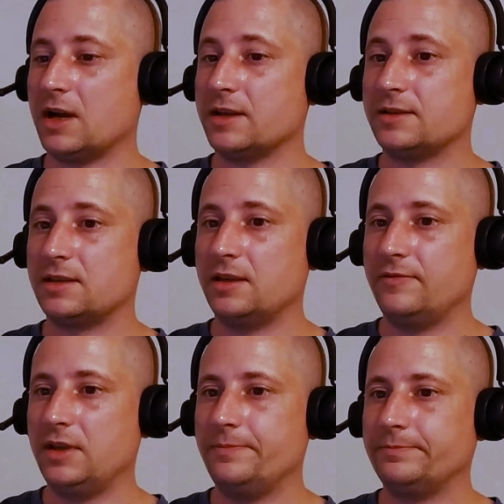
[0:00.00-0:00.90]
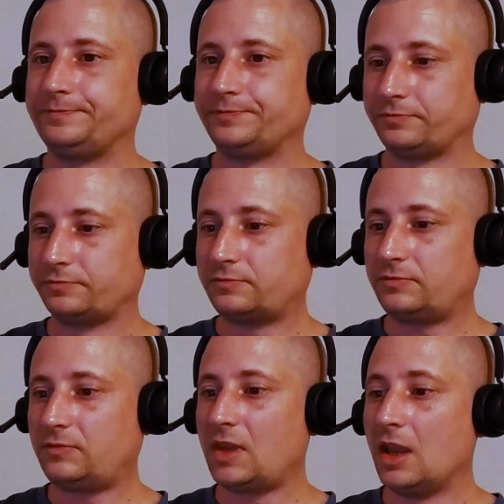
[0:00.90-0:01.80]
CV
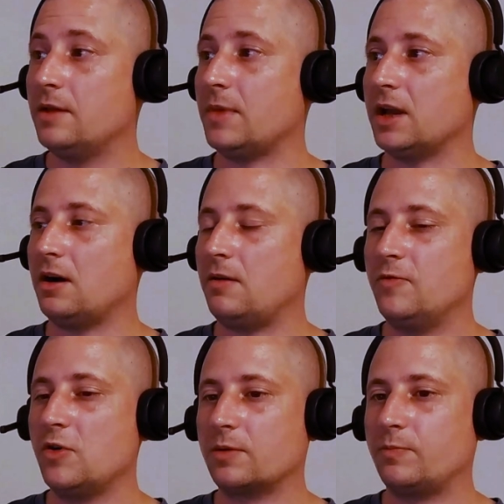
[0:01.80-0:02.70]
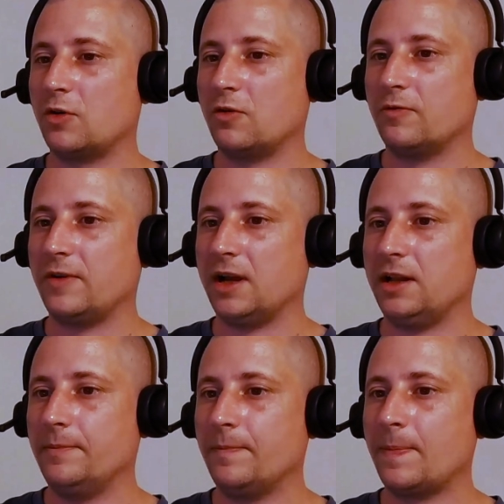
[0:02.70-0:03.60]
and my Upwork
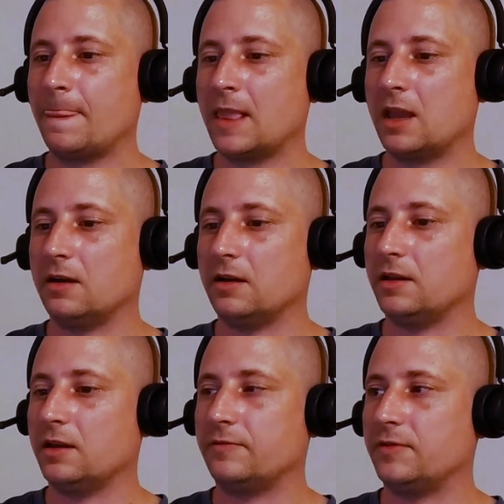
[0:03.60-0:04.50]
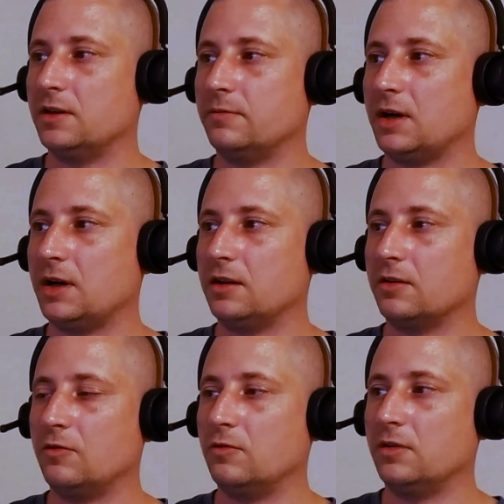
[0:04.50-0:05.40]
profile. I have here my
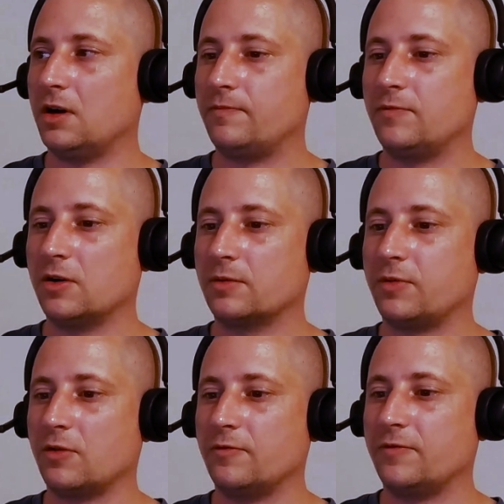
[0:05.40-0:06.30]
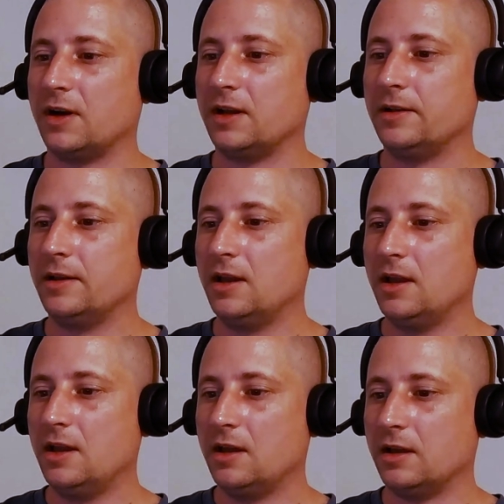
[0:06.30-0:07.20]
whole Upwork profile
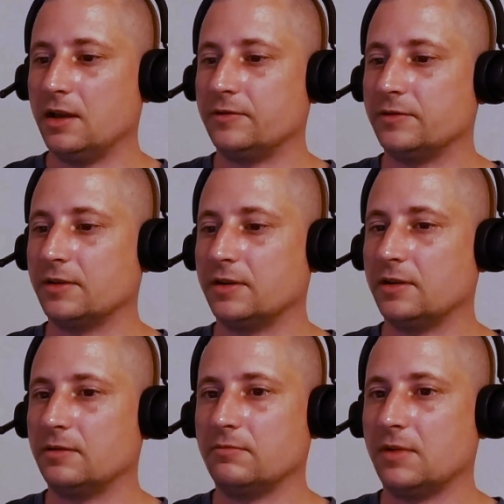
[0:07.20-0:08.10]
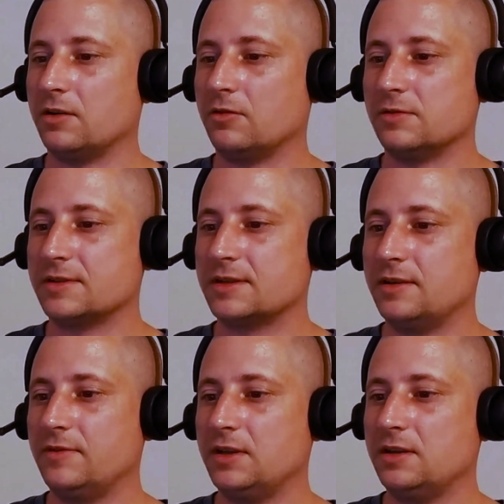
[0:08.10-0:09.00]
and my whole
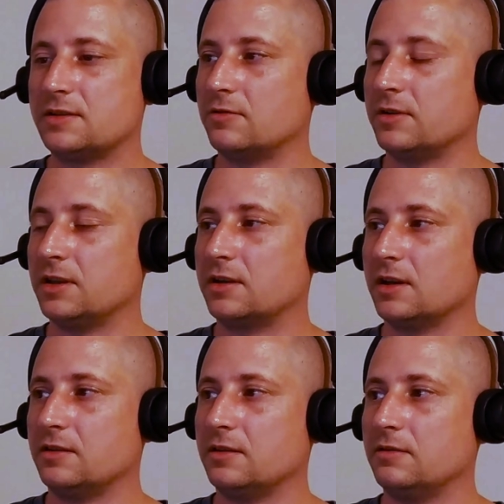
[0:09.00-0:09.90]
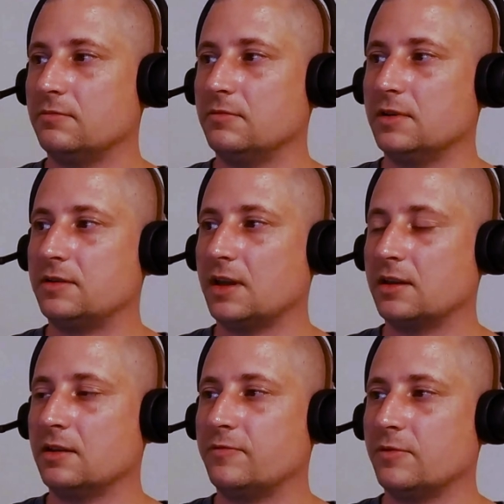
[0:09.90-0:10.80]
CV, so he can take
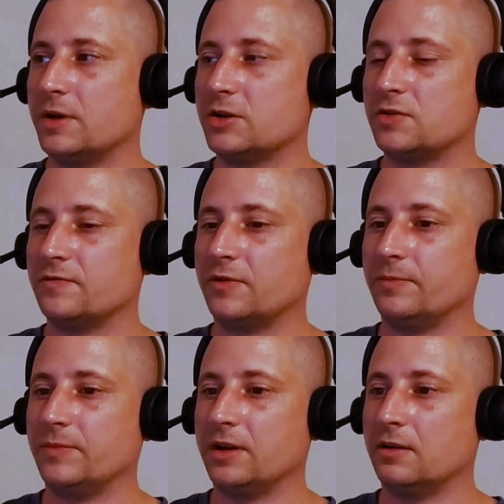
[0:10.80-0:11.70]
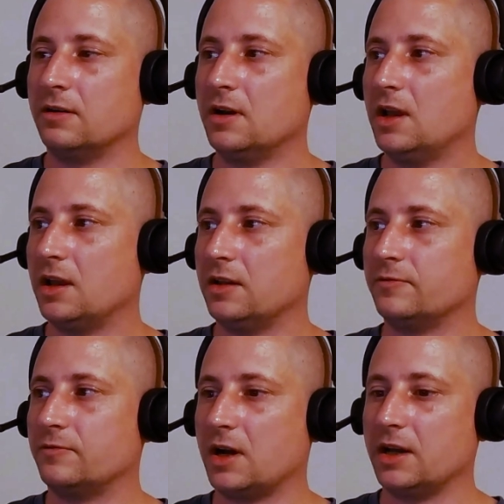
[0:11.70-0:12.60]
information from there and
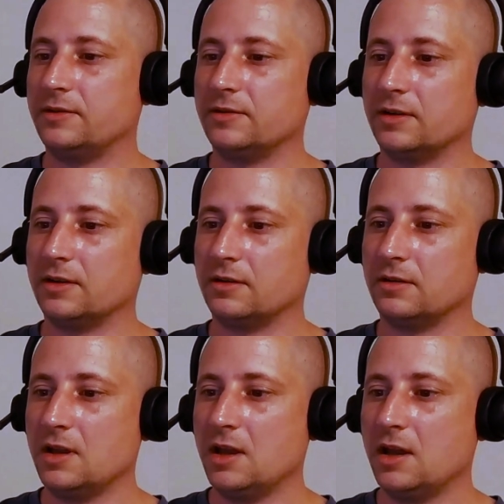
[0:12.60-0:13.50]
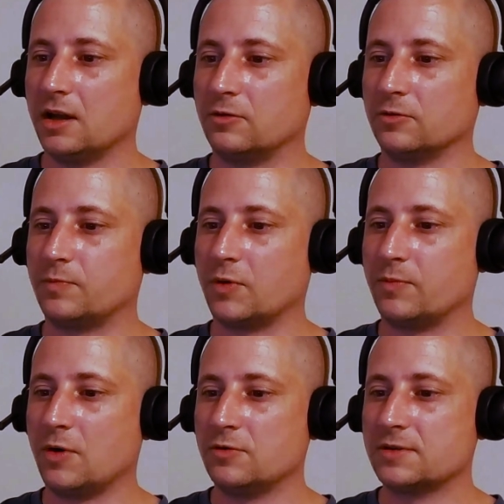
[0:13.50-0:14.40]
write a good
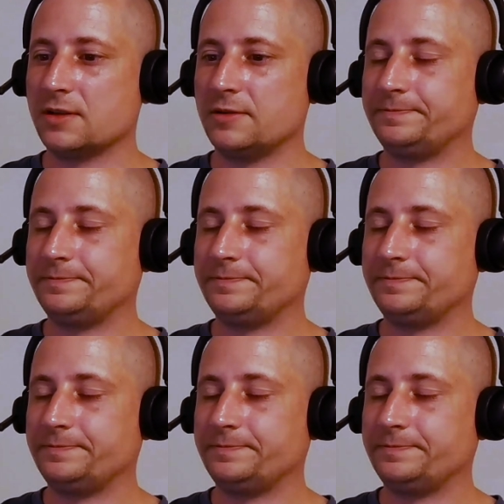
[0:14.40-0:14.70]
proposal.